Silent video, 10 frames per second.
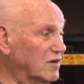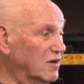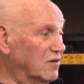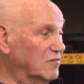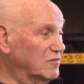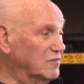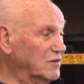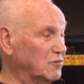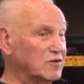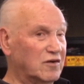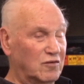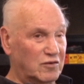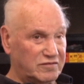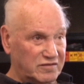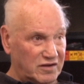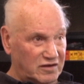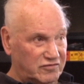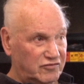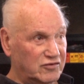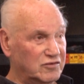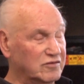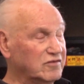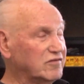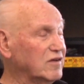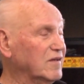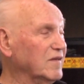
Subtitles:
we were Orthodox Jews,